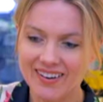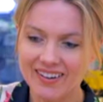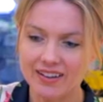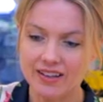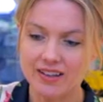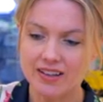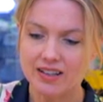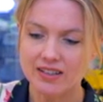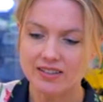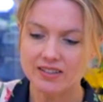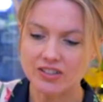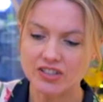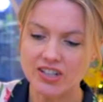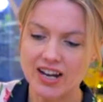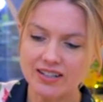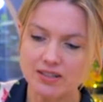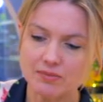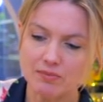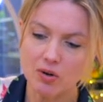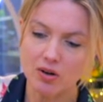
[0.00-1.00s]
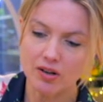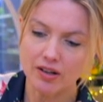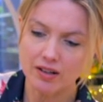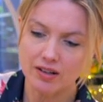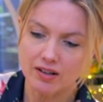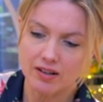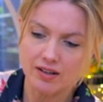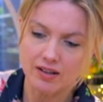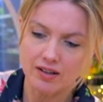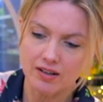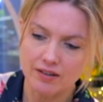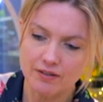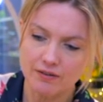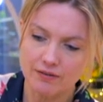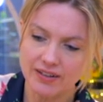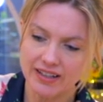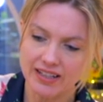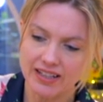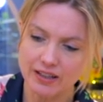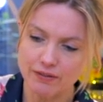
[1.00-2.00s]
look at, it's like Jackson Pollock.
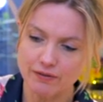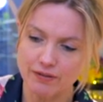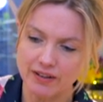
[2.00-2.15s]
Flickety